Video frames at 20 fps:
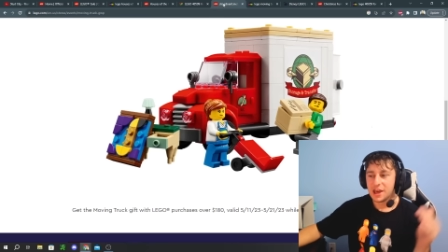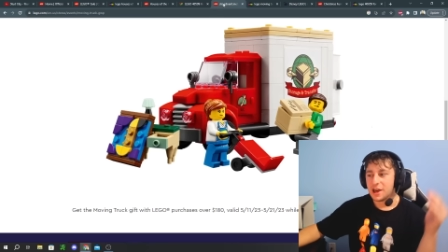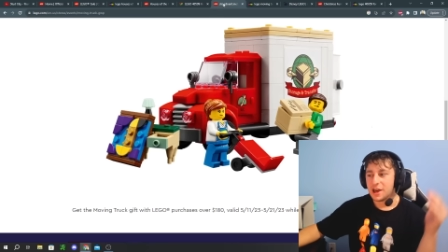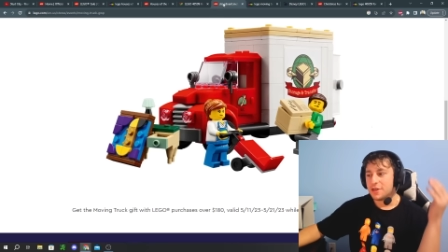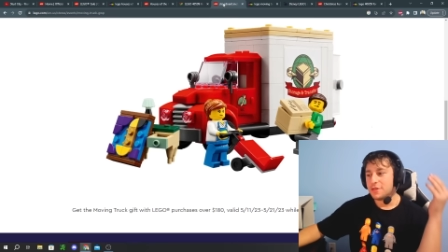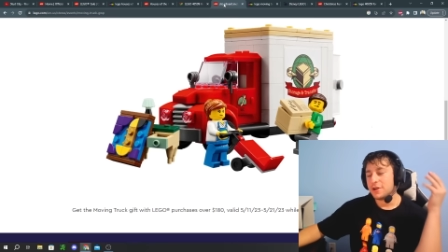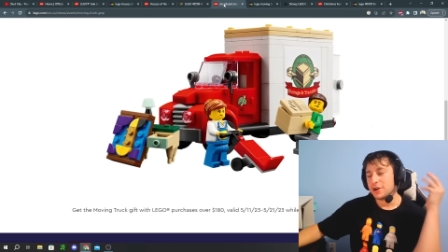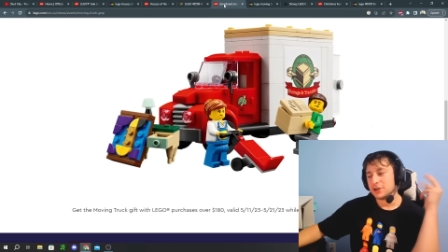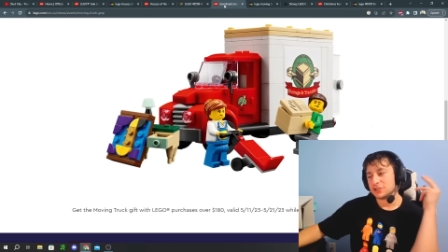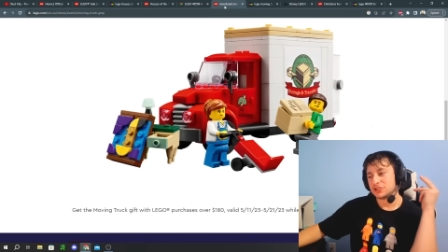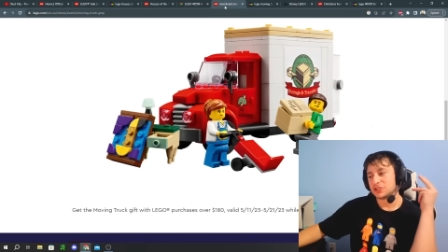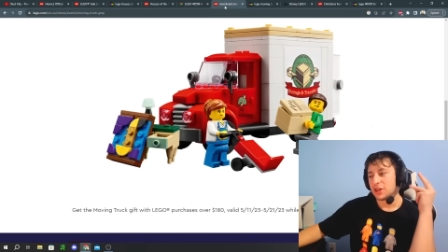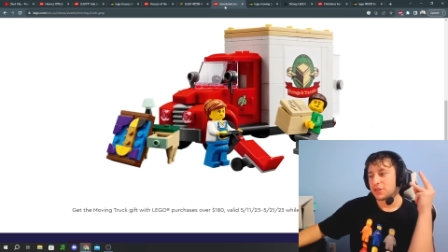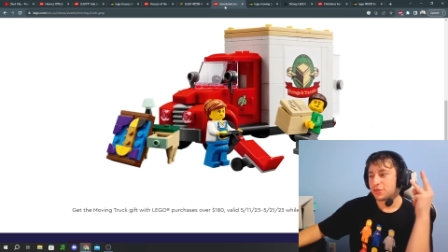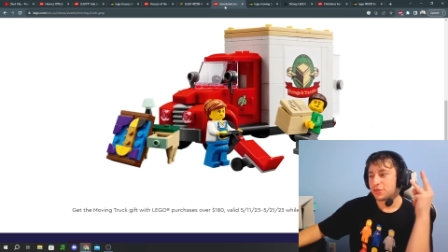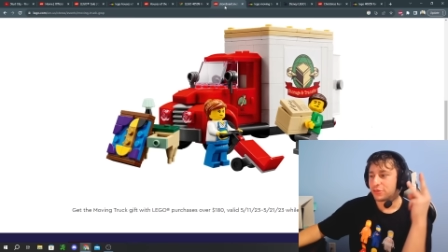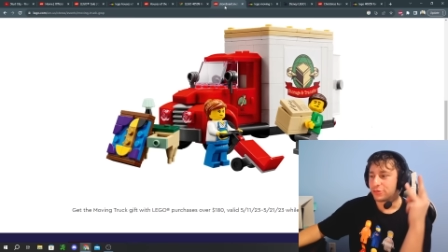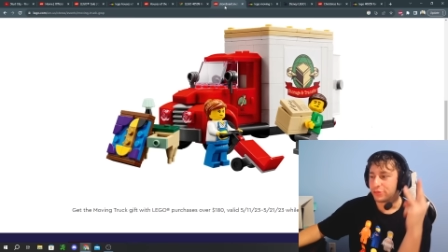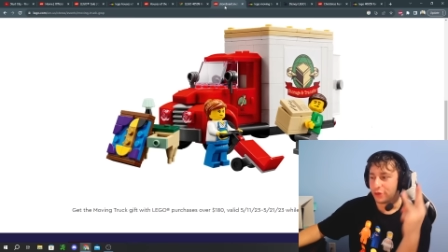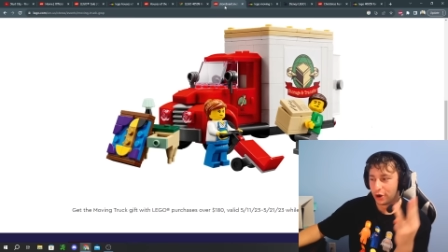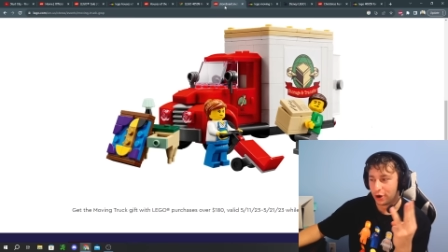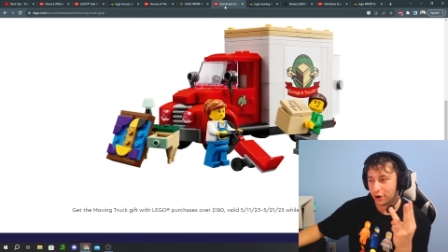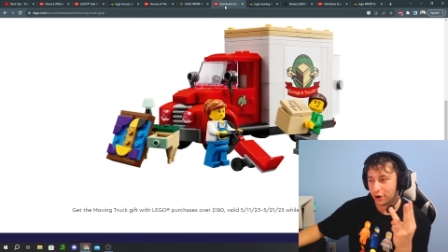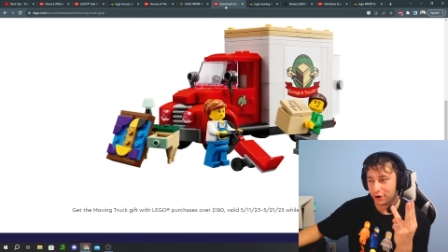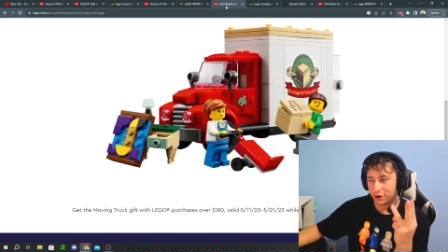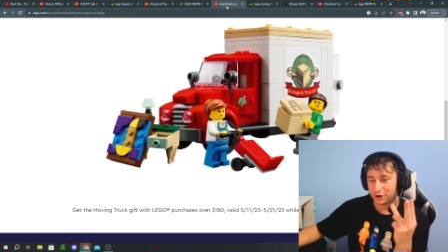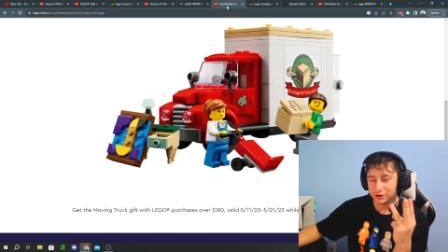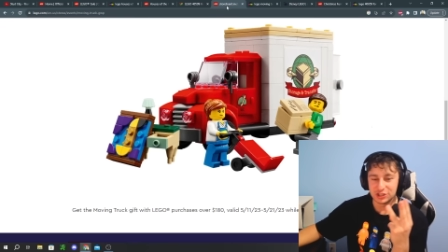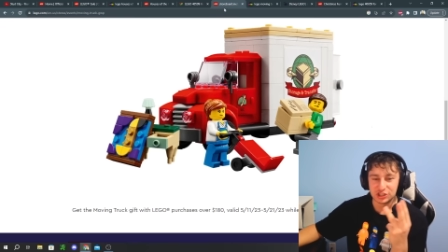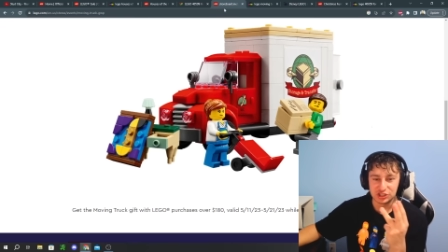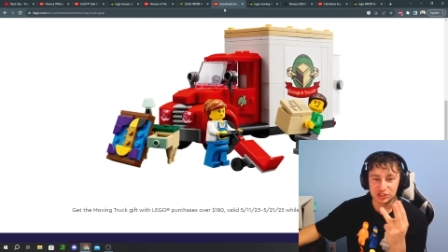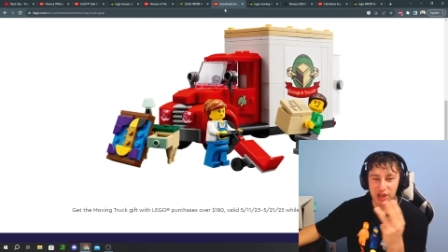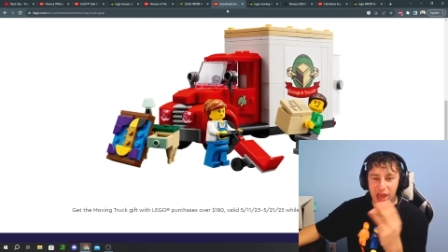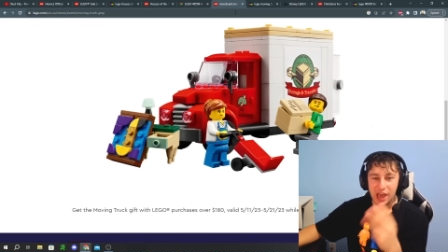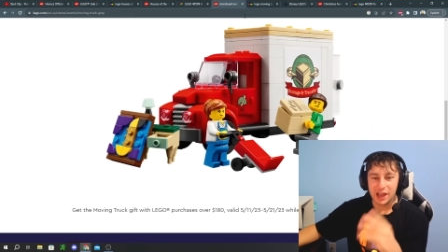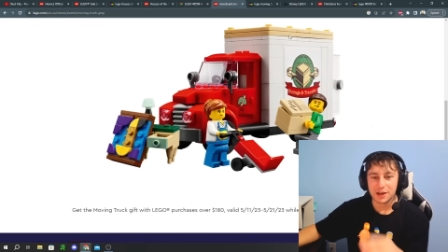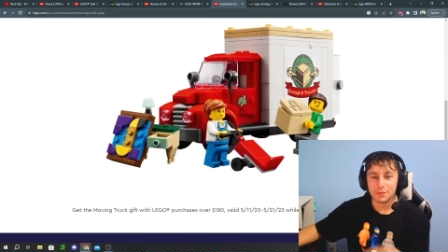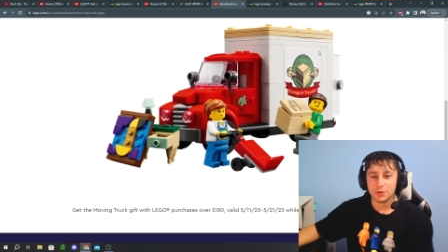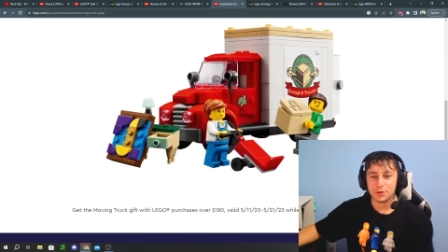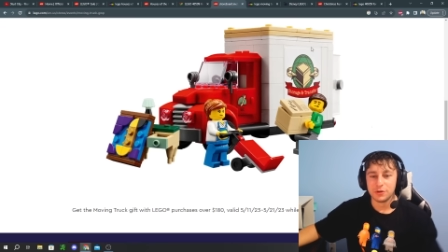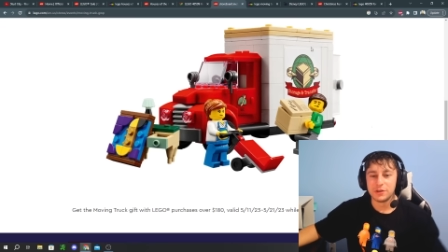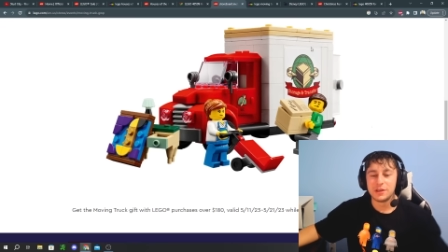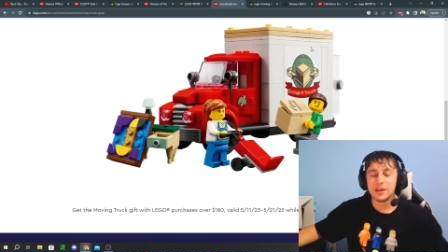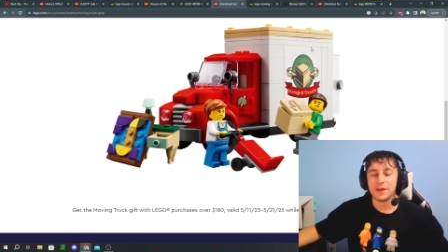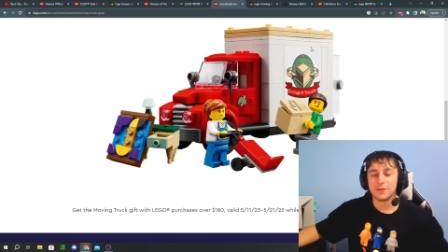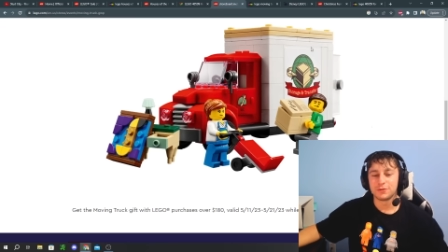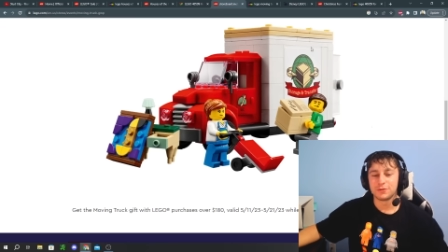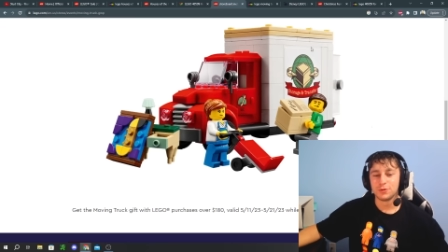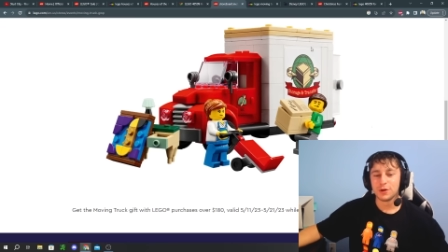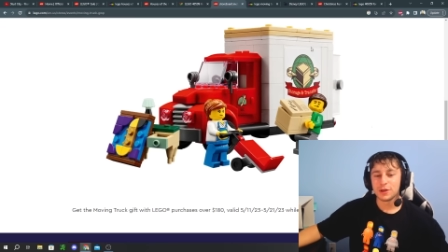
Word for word: there's a third stackable gift